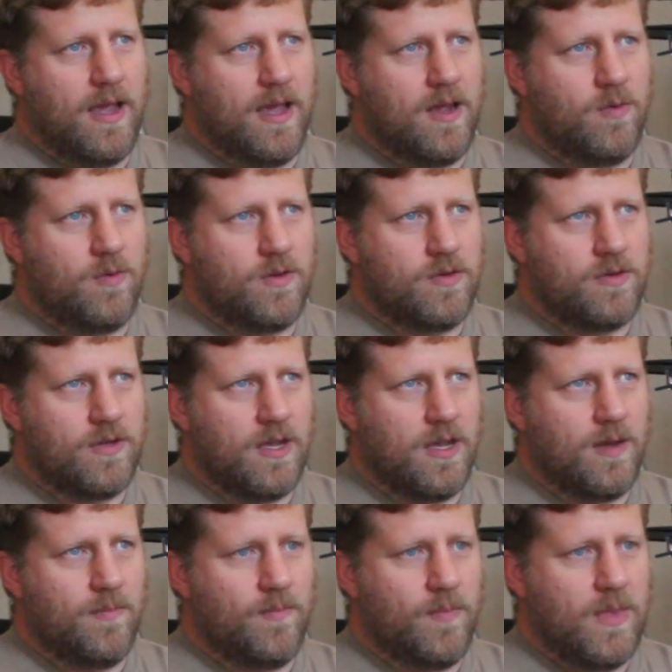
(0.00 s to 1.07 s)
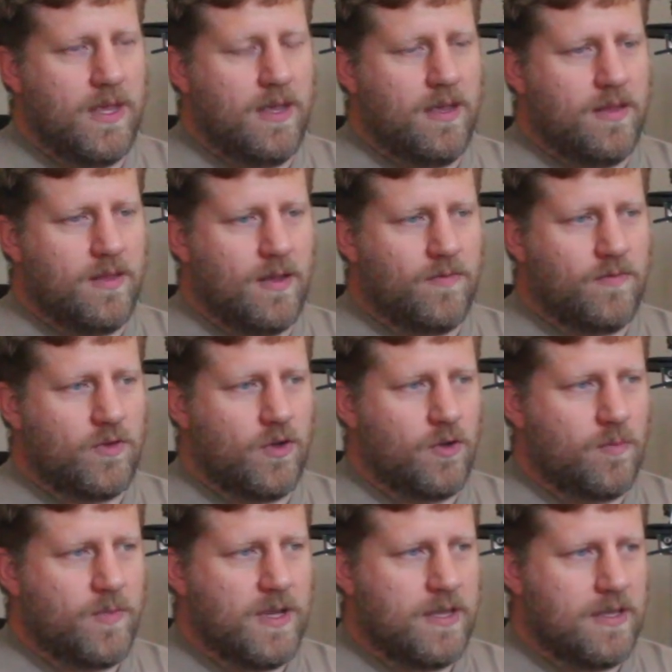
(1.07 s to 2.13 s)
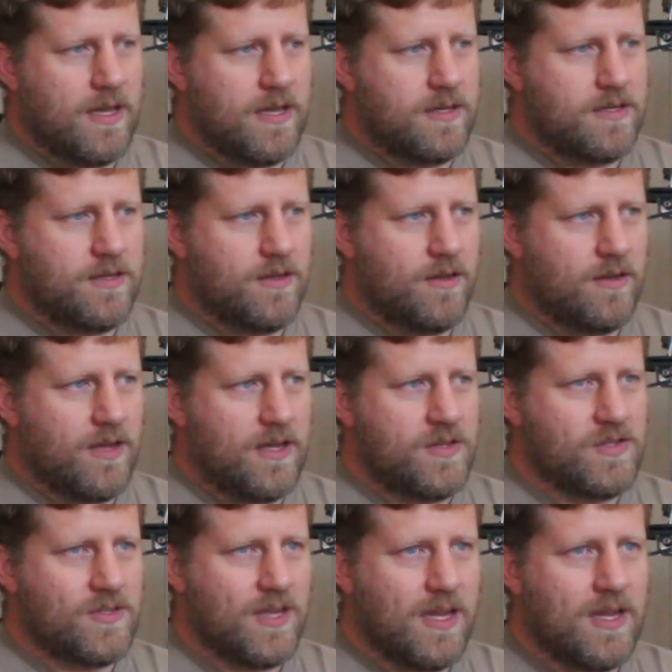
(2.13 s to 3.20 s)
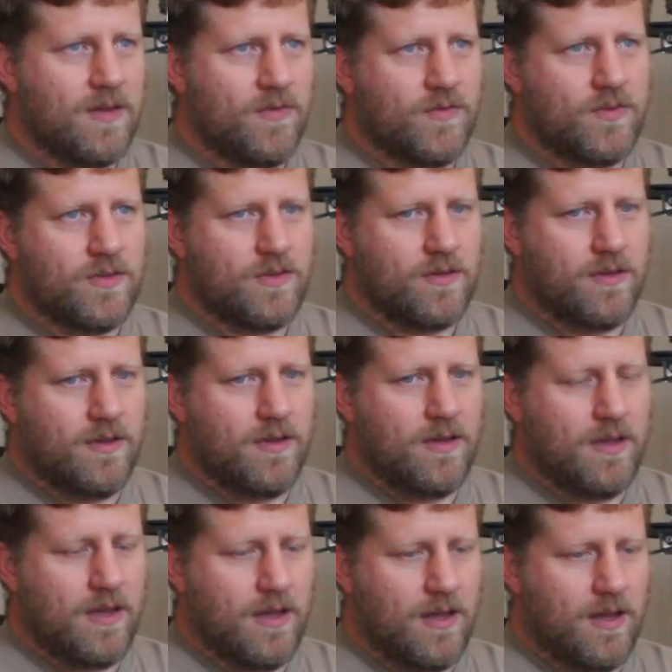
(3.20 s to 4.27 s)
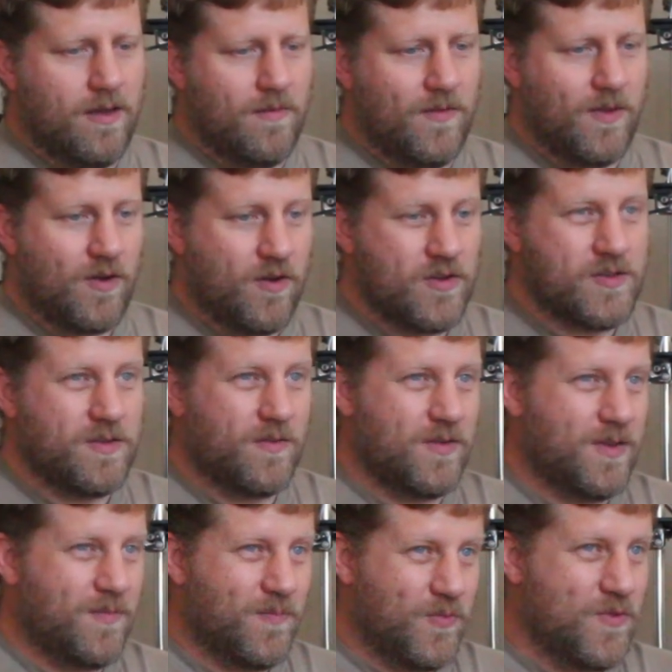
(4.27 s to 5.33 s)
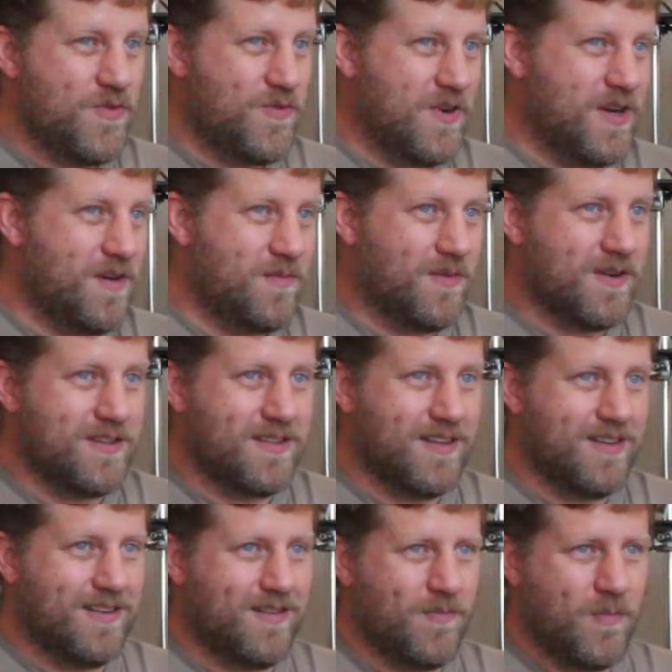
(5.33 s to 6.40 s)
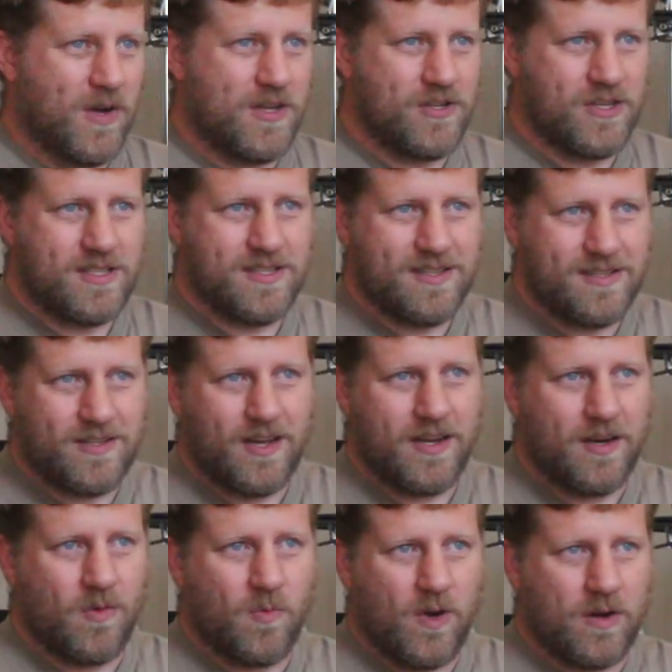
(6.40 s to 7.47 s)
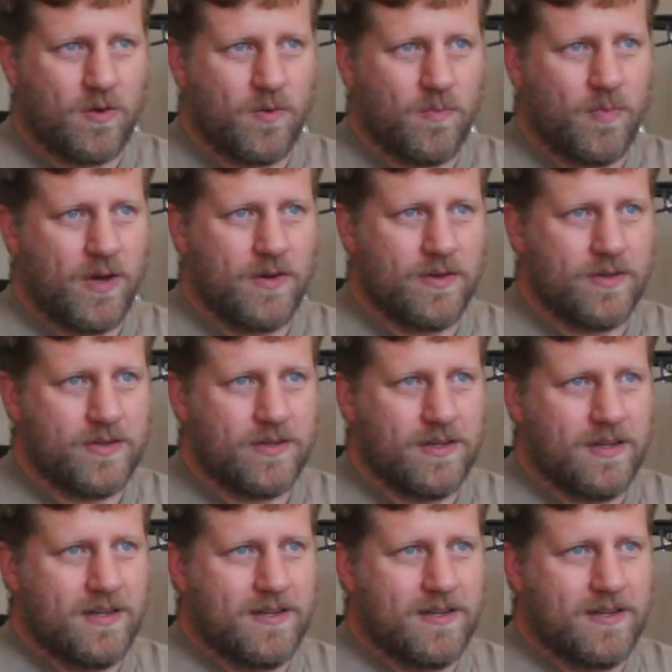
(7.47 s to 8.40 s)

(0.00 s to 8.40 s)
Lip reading: And they've told me that they saved the cost of the 3D printer by just designing one component.